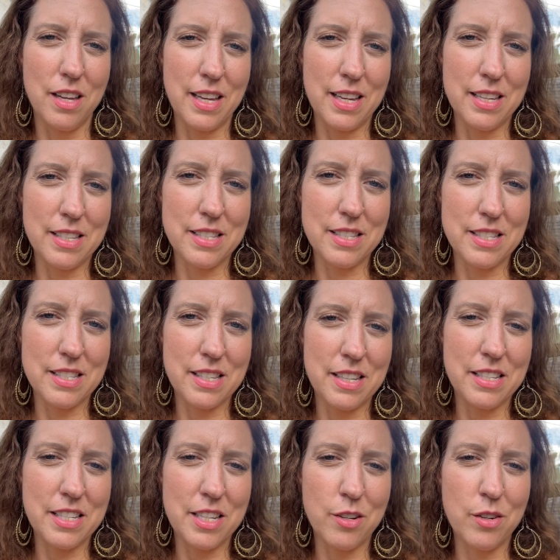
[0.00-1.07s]
in
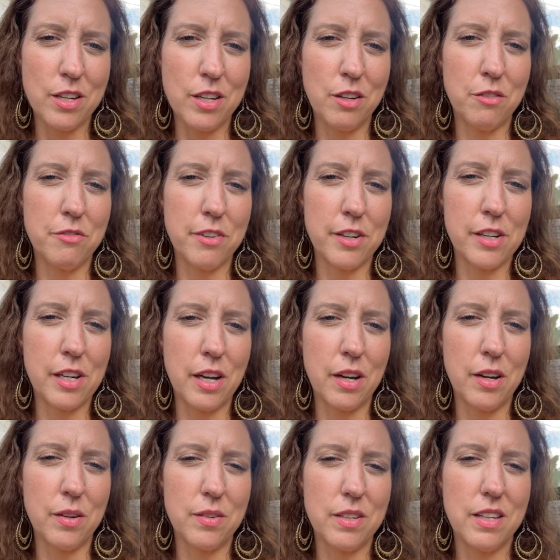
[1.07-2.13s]
Sidereal
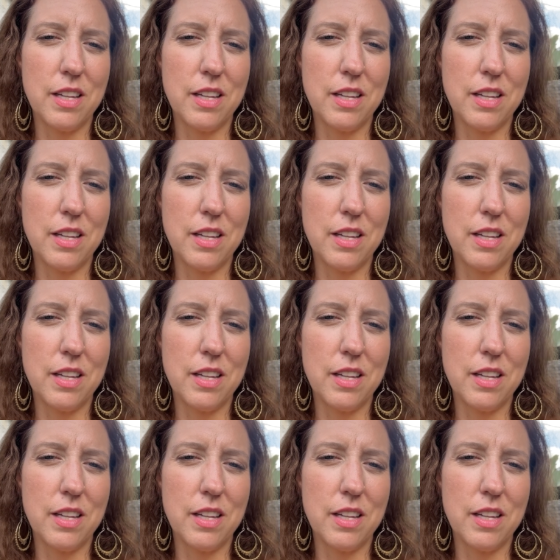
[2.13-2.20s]
Virgo,